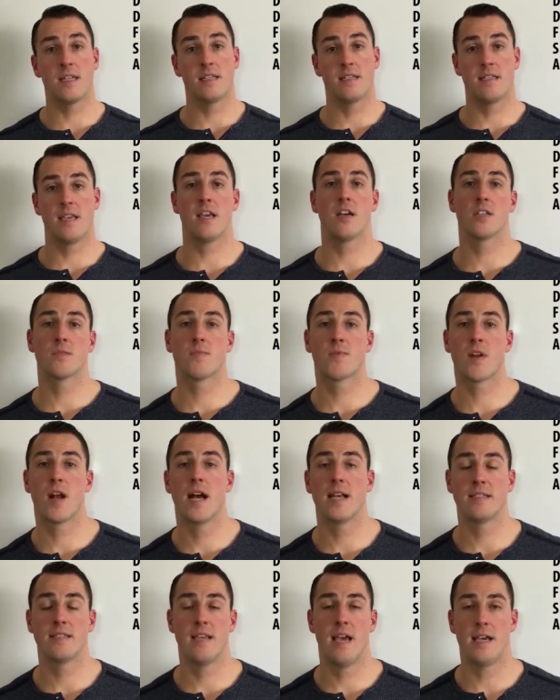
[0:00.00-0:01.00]
sales
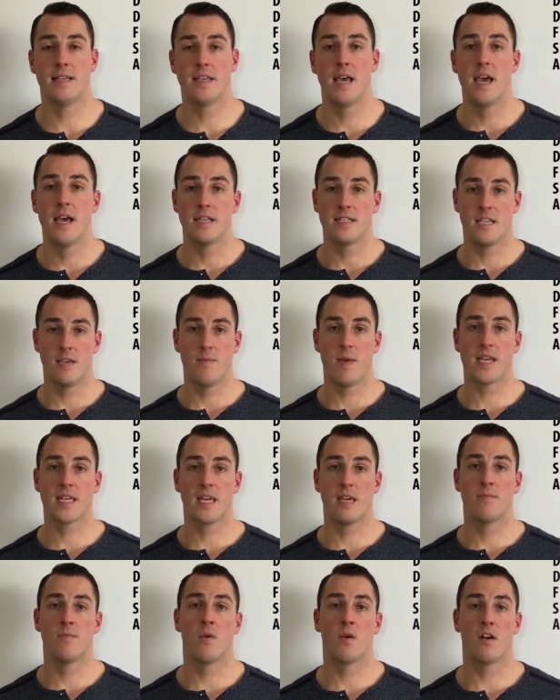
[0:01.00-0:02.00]
process to
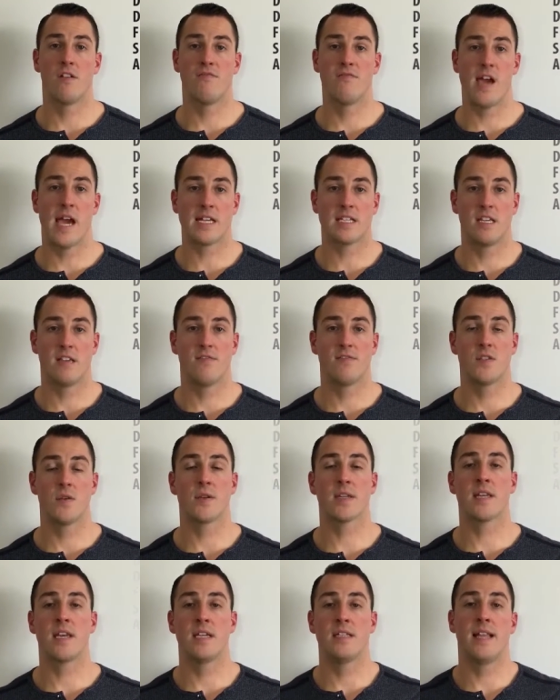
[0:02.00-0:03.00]
make it more effective. So
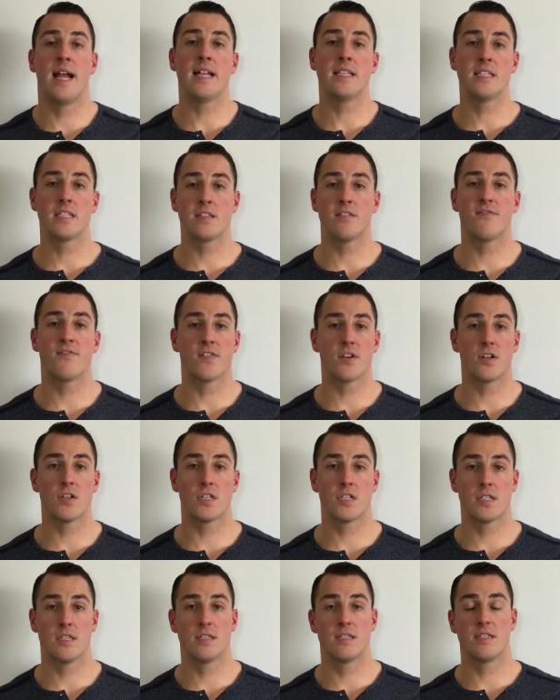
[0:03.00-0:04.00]
again, that's the
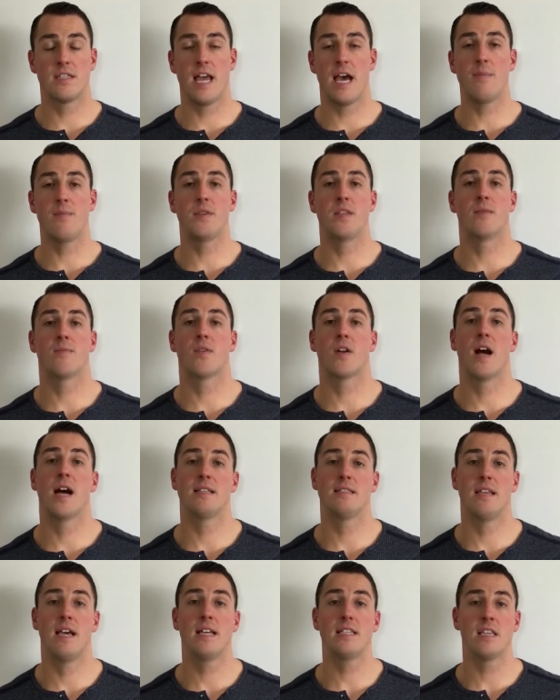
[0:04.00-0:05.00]
first step in the
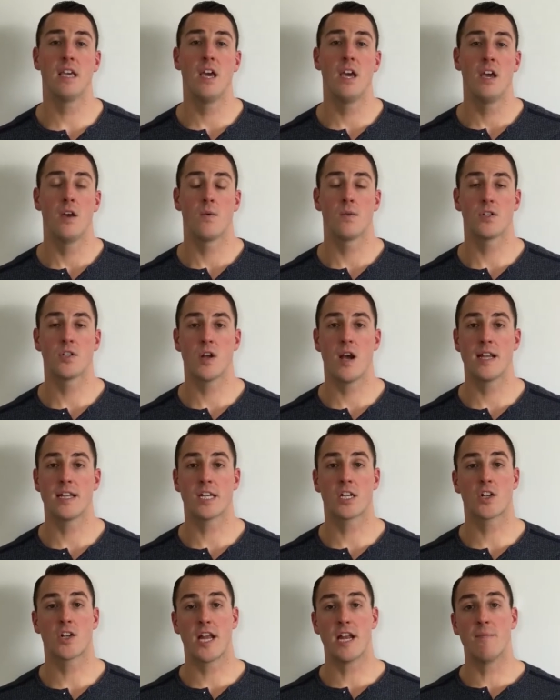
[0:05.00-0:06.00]
process. We're trying
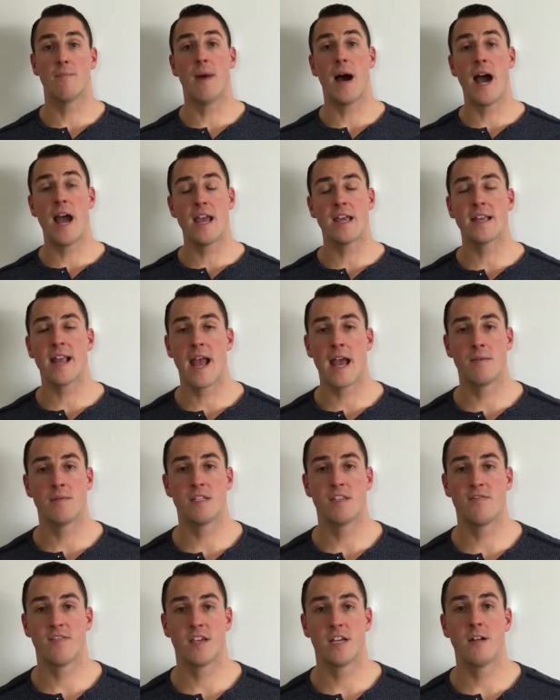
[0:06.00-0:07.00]
to create a buying
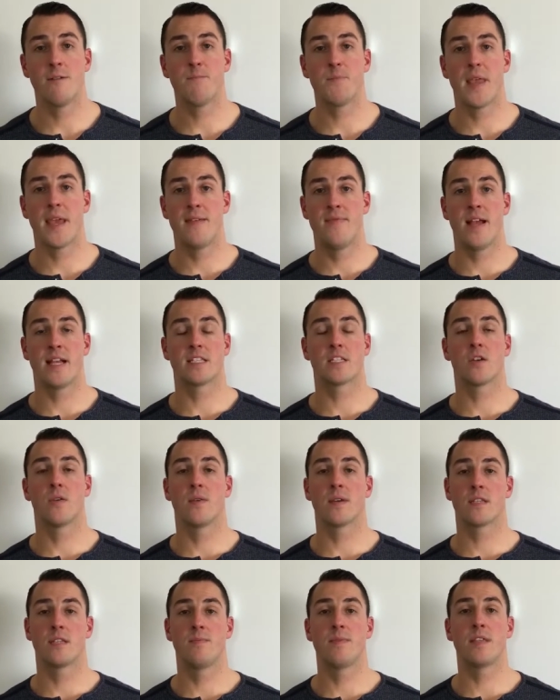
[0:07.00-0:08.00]
atmosphere, and that's
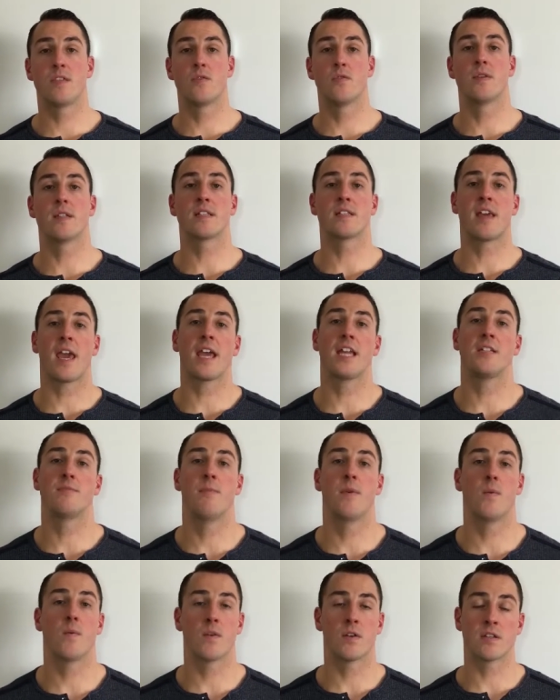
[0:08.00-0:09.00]
going to be through
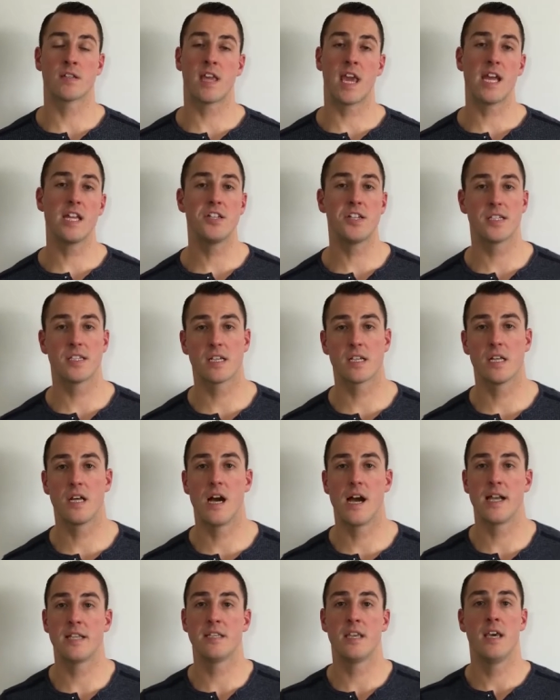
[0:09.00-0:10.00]
engagement. We're engaging the
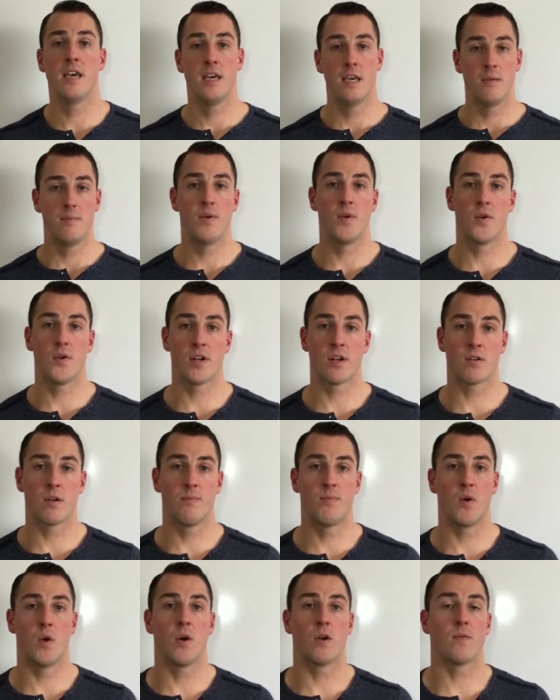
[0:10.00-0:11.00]
client, building
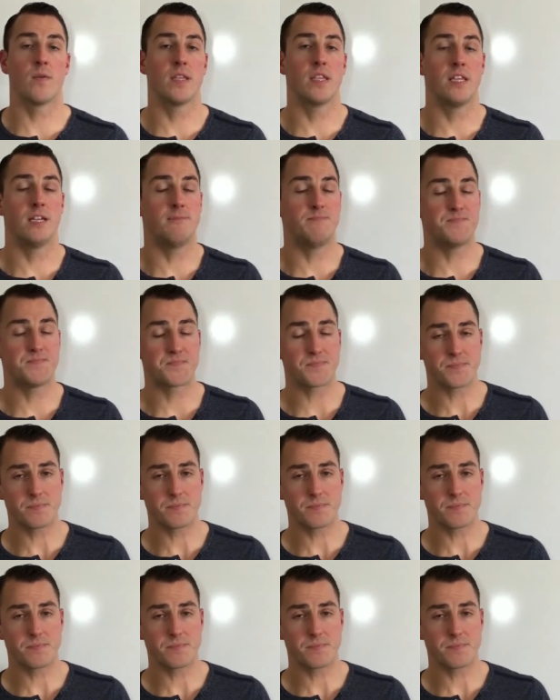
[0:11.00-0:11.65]
rapport with them.